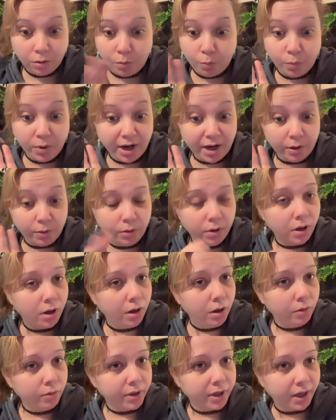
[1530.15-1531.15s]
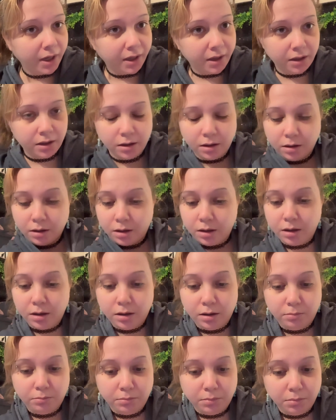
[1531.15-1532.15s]
Wow. Okay.
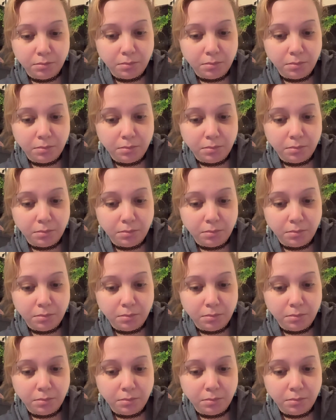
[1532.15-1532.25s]
I